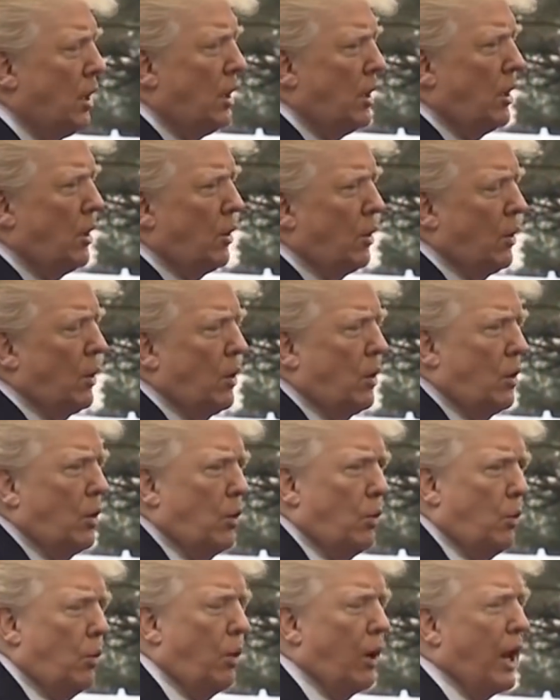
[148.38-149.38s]
it seems to be
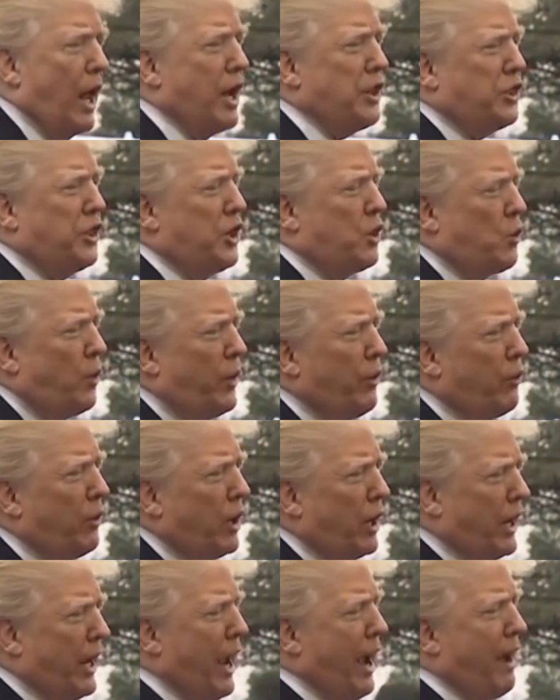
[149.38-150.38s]
targeted very
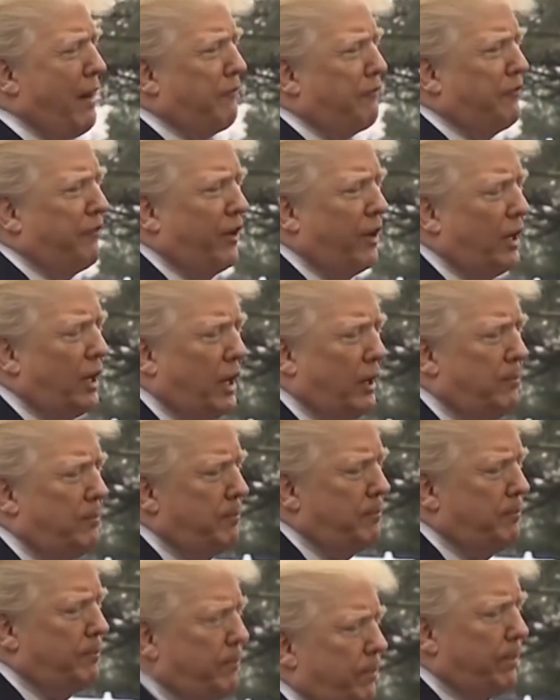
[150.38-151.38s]
much as a result
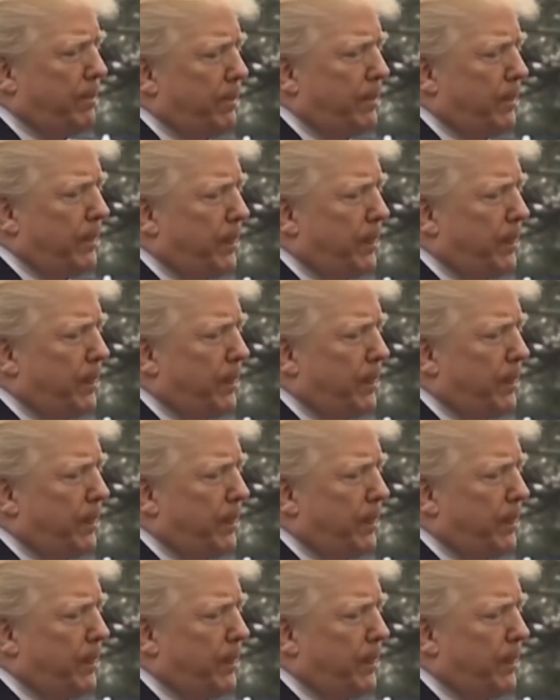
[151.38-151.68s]
of that.